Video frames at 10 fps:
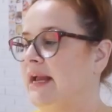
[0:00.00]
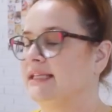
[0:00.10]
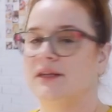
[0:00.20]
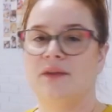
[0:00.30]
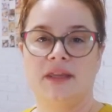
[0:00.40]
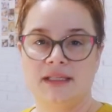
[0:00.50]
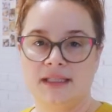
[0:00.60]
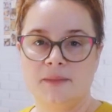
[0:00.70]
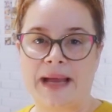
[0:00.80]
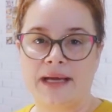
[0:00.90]
Okay, so this
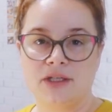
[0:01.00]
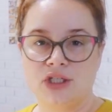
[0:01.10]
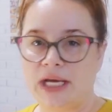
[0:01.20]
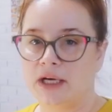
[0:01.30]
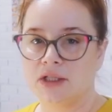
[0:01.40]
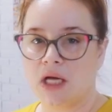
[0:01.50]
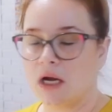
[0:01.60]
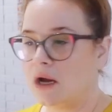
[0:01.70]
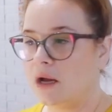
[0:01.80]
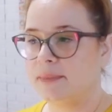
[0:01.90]
is
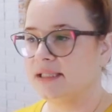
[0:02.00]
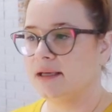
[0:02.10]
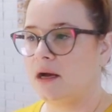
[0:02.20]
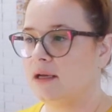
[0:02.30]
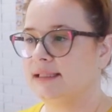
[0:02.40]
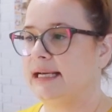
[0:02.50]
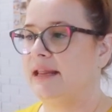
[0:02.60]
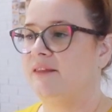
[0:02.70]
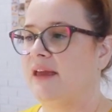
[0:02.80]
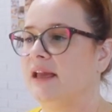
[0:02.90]
patternchecker.com. It doesn't cost
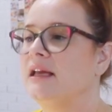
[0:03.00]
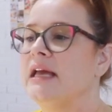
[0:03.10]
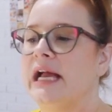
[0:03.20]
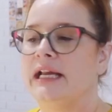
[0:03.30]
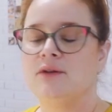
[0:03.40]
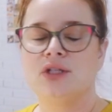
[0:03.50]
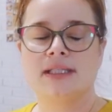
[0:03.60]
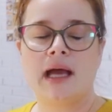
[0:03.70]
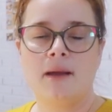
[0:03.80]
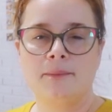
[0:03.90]
anything, and you
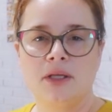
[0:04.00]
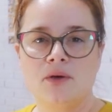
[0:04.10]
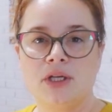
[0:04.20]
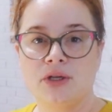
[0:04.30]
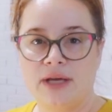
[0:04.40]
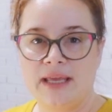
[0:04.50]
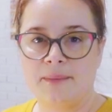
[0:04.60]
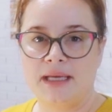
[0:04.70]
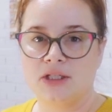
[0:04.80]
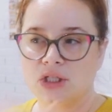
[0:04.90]
just upload your
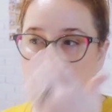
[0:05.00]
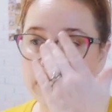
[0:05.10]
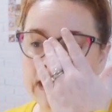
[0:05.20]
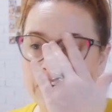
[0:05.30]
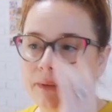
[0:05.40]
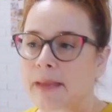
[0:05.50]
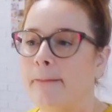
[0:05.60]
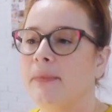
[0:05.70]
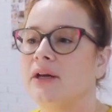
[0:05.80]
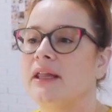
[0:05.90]
image. Now
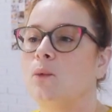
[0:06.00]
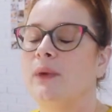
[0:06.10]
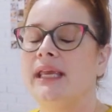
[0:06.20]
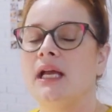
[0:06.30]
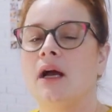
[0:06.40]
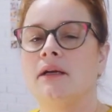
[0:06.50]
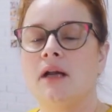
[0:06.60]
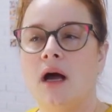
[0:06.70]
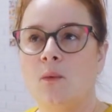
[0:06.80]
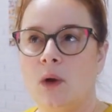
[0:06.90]
remember that we are
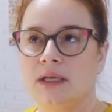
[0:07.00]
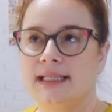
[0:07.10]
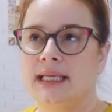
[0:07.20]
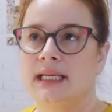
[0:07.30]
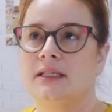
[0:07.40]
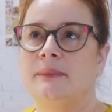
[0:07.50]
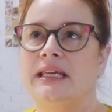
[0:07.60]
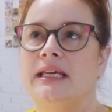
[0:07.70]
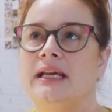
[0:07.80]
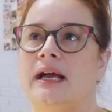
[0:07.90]
not wanting it to
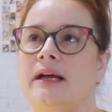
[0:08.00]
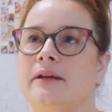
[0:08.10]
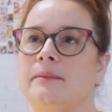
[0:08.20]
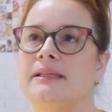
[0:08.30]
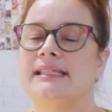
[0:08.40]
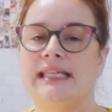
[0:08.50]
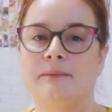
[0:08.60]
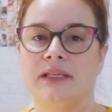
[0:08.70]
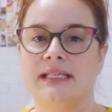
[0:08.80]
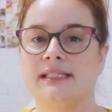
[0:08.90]
be
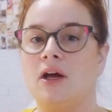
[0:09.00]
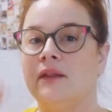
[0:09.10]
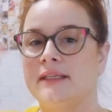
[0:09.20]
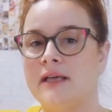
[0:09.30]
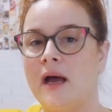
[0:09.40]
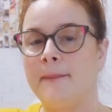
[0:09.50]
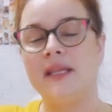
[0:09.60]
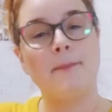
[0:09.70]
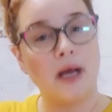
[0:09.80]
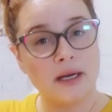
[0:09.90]
seamless on the top and
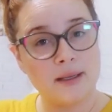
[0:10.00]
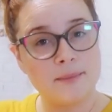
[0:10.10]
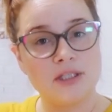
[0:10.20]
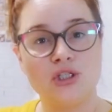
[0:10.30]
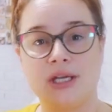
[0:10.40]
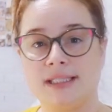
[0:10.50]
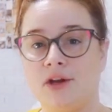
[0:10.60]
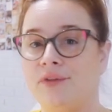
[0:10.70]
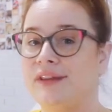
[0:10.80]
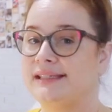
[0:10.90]
the bottom, just
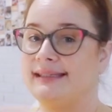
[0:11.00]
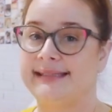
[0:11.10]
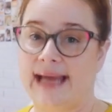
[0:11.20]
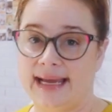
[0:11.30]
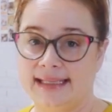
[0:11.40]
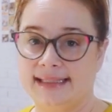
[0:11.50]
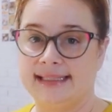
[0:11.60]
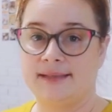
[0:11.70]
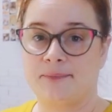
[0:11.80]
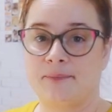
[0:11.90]
on the
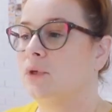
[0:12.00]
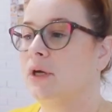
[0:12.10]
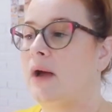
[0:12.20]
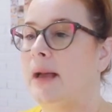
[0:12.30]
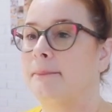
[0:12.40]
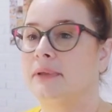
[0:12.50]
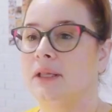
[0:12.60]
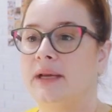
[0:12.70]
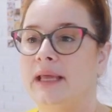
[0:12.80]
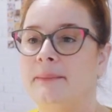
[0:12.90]
sides. So we'll go
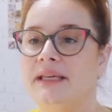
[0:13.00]
upload